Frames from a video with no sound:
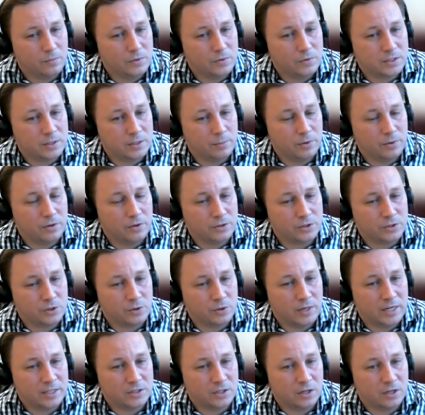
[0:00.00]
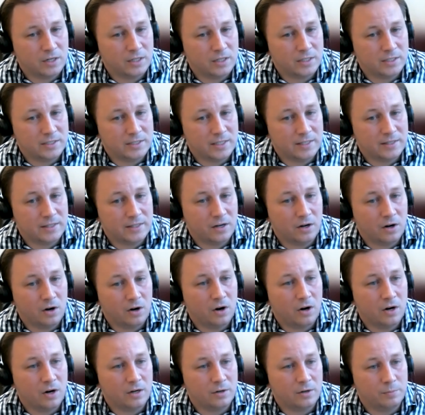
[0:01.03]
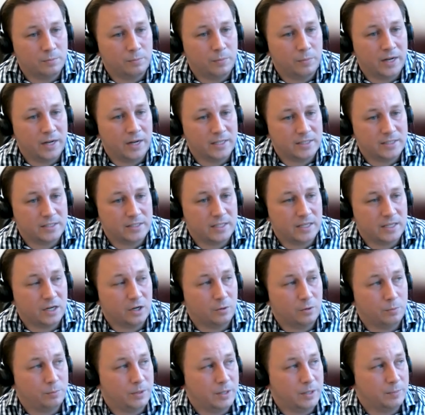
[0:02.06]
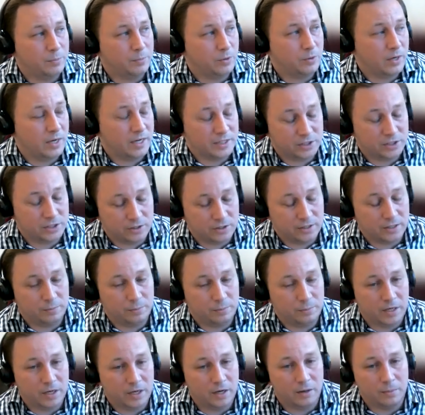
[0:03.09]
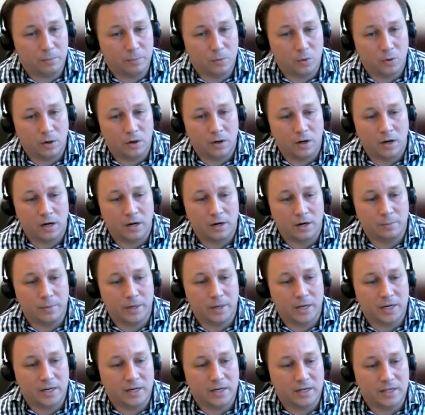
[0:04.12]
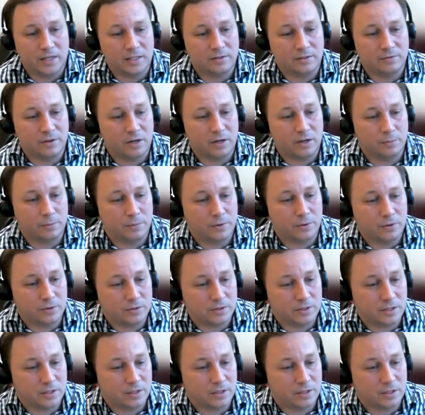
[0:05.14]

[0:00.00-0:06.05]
some of those grants are is that there are plans to help people actually become more automated and develop those.